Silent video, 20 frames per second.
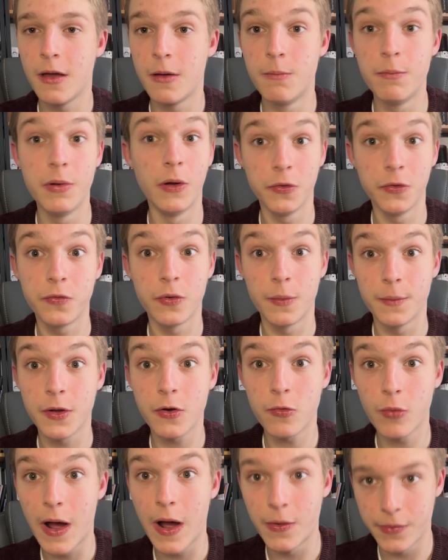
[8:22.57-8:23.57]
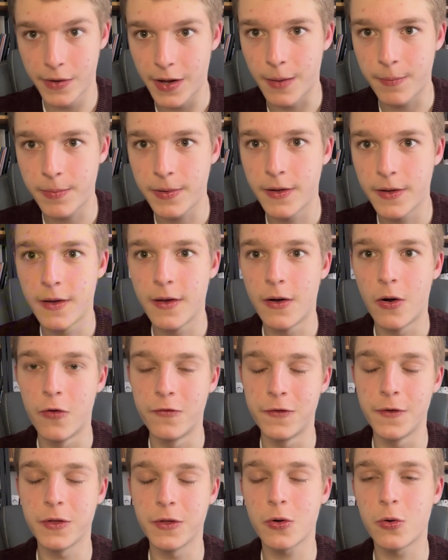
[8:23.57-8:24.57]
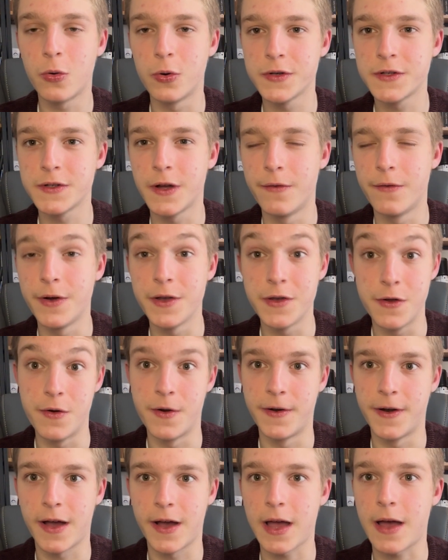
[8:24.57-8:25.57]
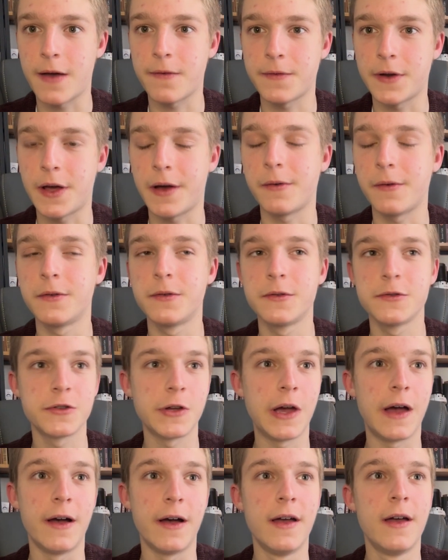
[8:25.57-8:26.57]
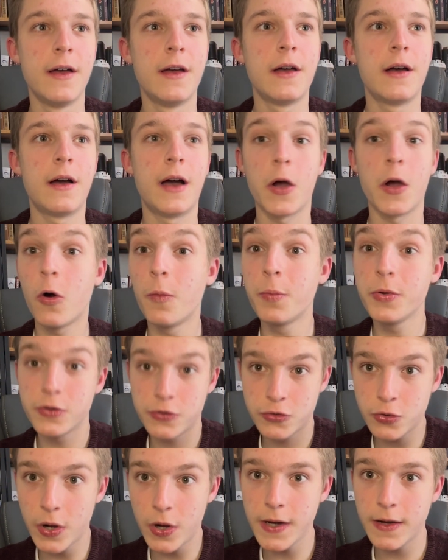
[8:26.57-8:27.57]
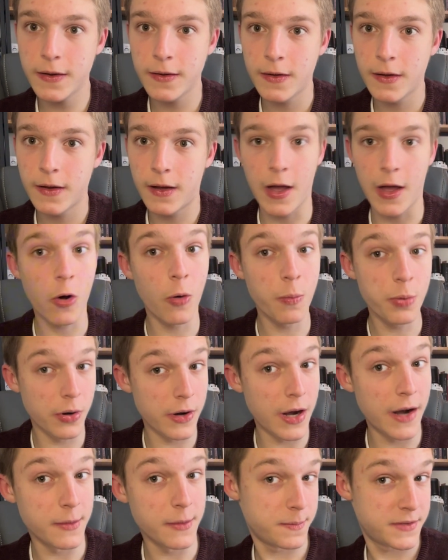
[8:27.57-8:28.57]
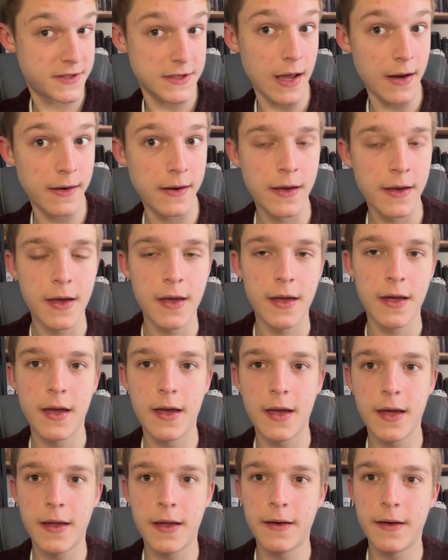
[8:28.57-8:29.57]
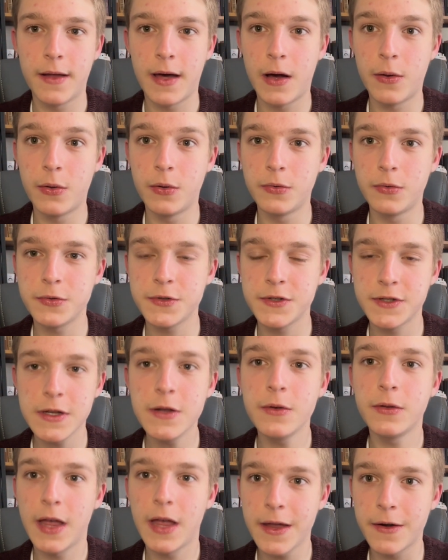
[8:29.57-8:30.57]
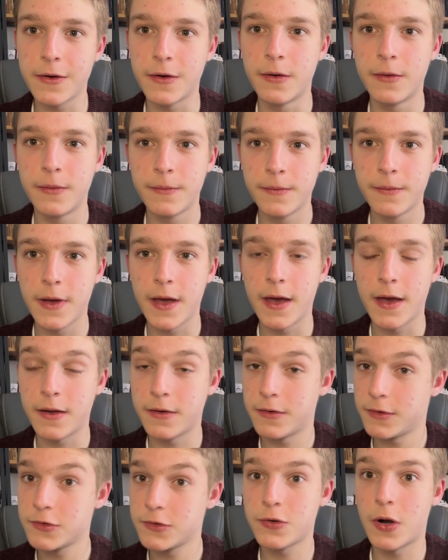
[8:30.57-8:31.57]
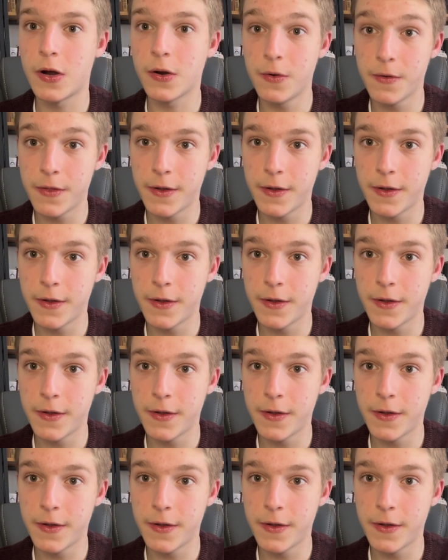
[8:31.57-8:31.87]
built from the ground up over the course of a year and a half now. So yeah, I hope you enjoyed, I hope you're not upset, and I'll see you later, and stronger